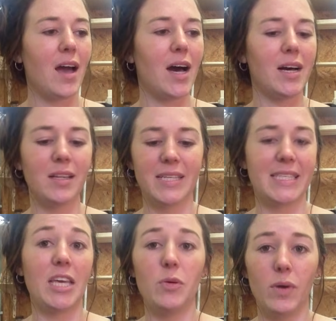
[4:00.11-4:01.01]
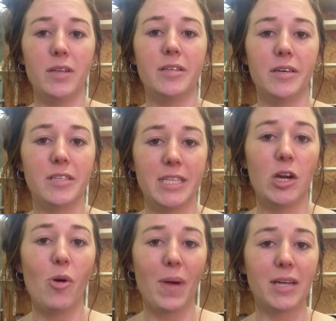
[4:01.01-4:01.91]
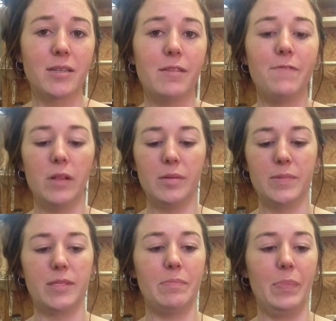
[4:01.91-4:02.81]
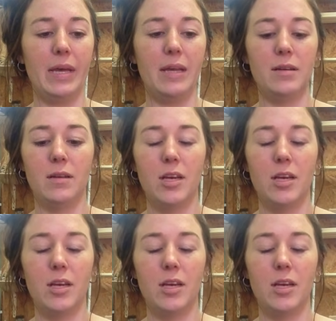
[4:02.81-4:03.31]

Let's say you wanted to go back to the Phillips bit.